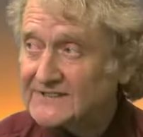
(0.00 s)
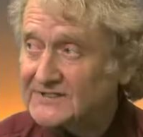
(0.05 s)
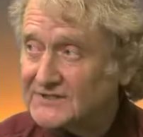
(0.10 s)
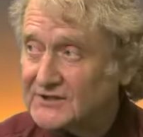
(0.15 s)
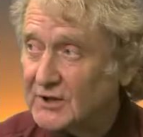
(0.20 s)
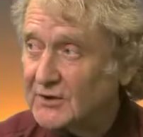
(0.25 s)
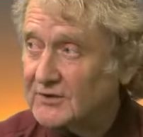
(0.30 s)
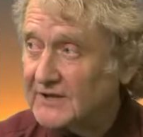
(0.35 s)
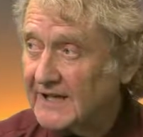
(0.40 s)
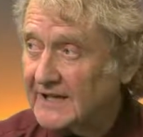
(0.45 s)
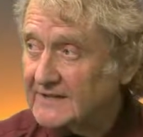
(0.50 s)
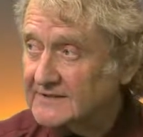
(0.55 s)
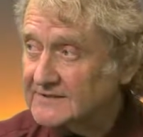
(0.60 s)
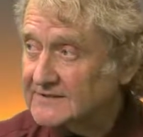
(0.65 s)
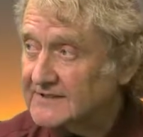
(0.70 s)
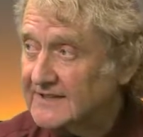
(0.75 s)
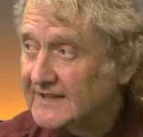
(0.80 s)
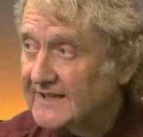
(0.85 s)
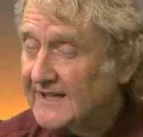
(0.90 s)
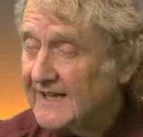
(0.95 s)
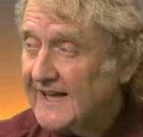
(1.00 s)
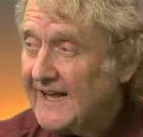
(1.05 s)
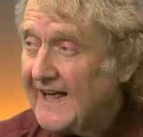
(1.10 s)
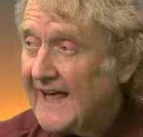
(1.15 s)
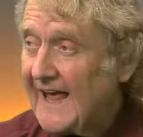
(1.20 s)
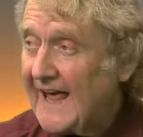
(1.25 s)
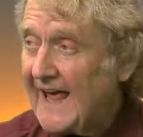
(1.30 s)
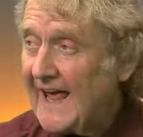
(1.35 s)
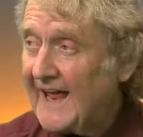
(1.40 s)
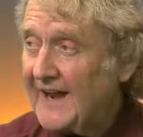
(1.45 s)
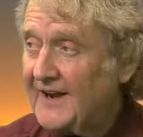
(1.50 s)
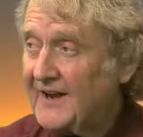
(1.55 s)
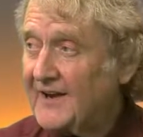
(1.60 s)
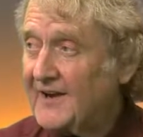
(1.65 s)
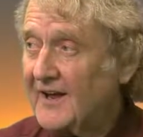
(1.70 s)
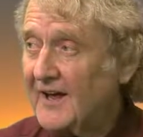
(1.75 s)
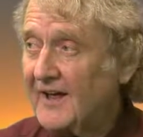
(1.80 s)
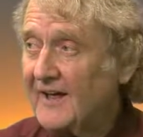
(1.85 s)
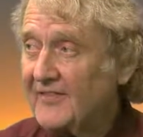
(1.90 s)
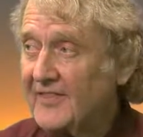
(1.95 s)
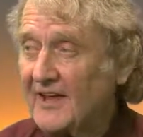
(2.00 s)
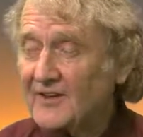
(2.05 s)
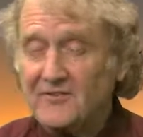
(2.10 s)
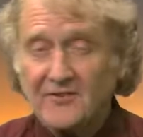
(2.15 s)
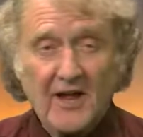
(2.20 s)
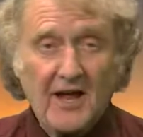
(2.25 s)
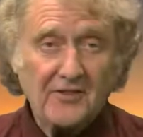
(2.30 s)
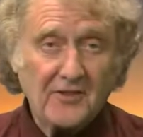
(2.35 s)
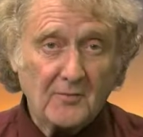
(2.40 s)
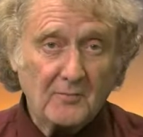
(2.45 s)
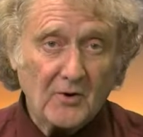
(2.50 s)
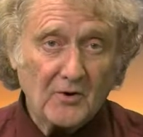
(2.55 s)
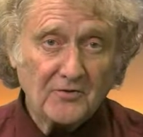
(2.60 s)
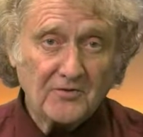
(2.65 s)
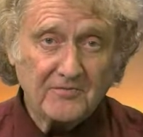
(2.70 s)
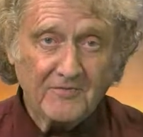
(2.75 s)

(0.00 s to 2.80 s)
Stonehenge. And that's not the most